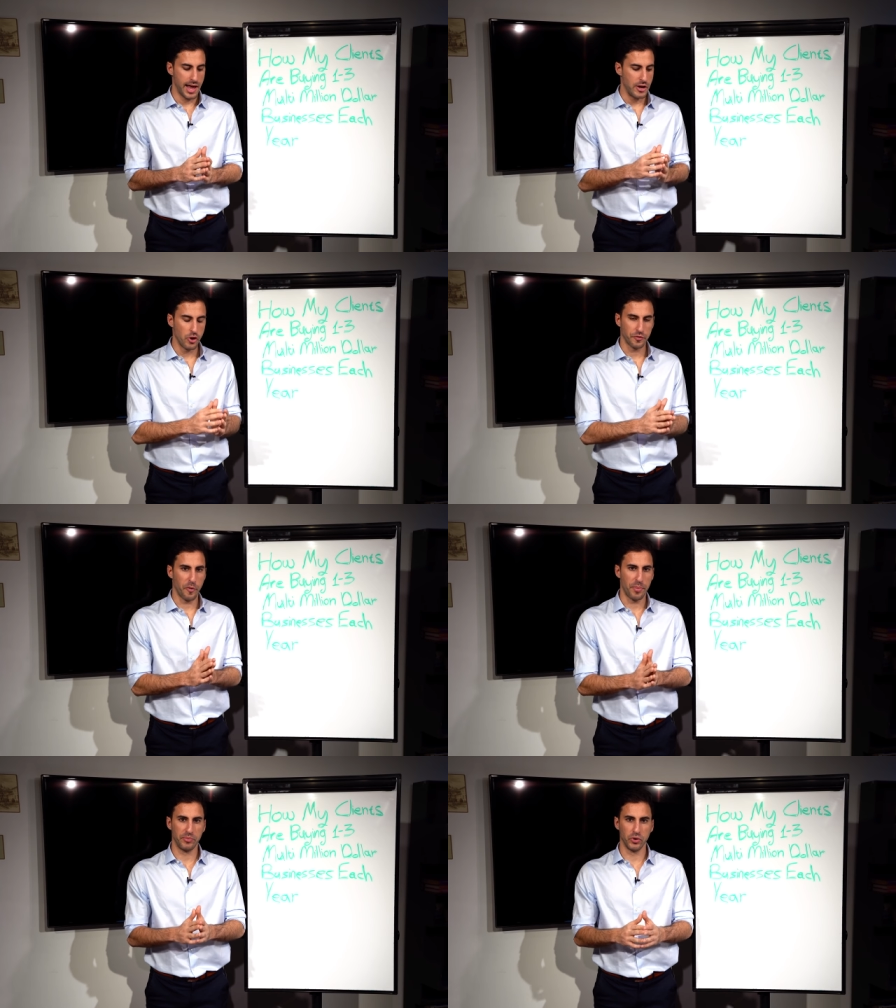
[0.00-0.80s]
and not
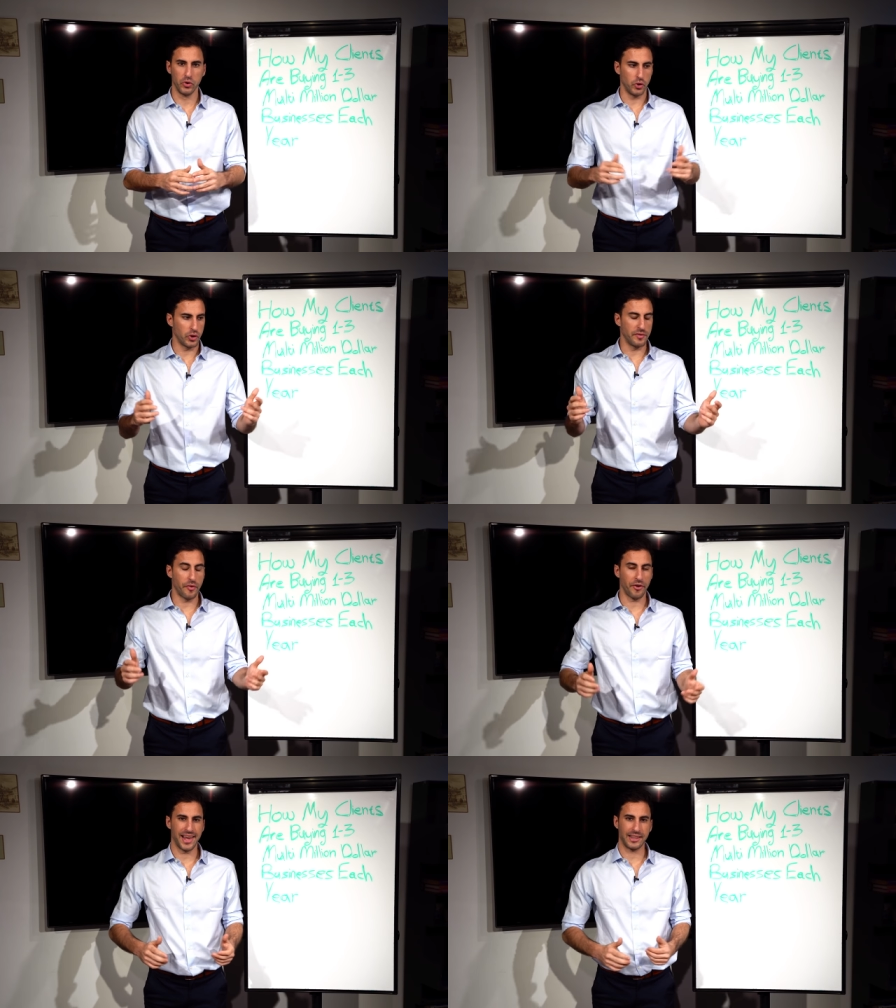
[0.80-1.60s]
for people who are
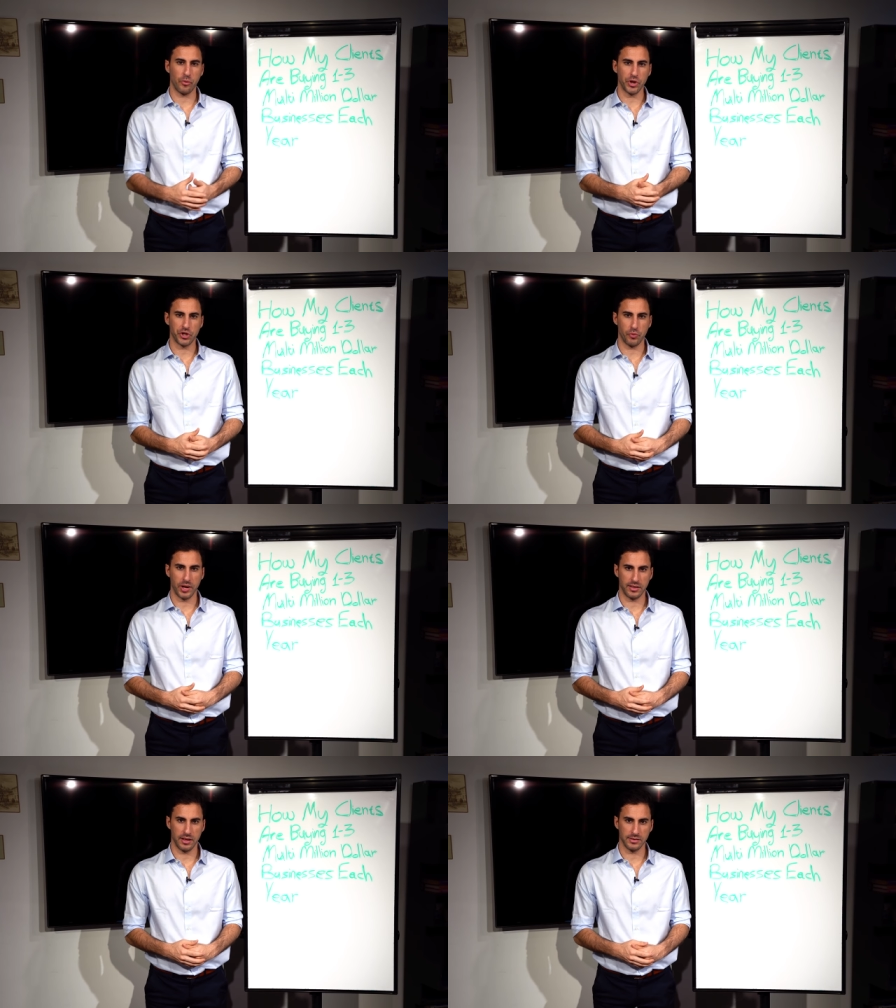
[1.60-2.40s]
looking for get rich
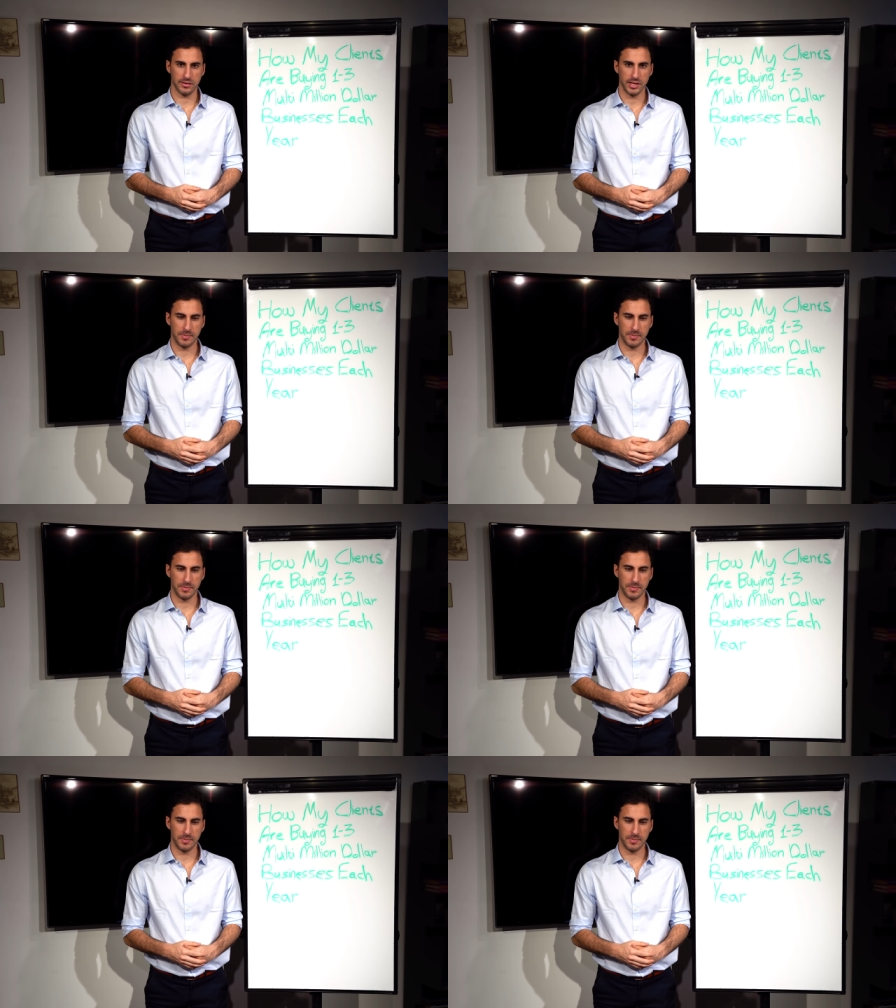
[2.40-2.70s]
quick things.